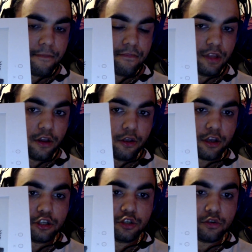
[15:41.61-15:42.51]
You know, you
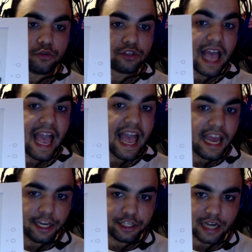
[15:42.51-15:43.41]
can choose
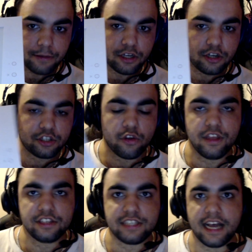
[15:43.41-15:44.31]
any chapter. So
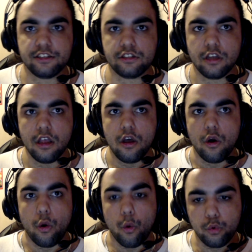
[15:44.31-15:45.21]
this has
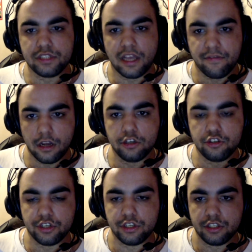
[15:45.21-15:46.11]
all
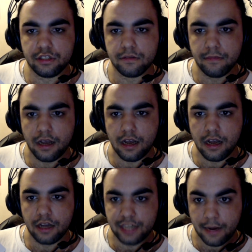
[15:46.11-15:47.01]
700
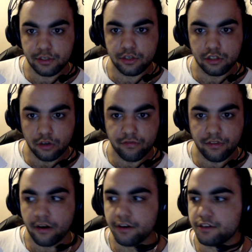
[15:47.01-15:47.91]
chapters of
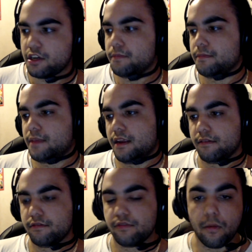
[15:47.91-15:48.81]
Naruto in it,
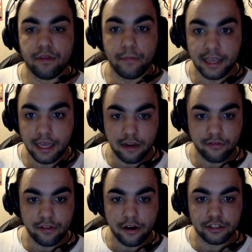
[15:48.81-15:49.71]
from the beginning of
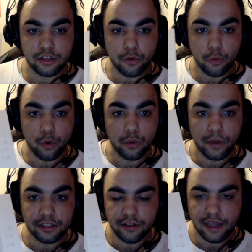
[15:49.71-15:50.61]
Naruto all the way
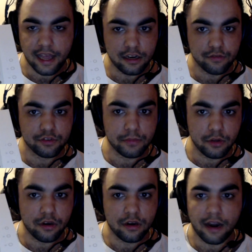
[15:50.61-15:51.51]
to the end of
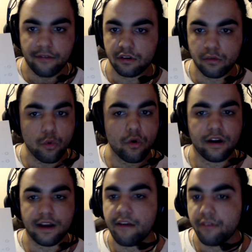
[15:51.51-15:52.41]
Shippuden after the war
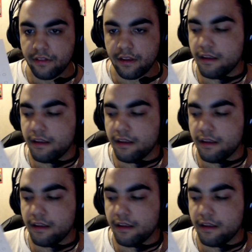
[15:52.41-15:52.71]
and everything.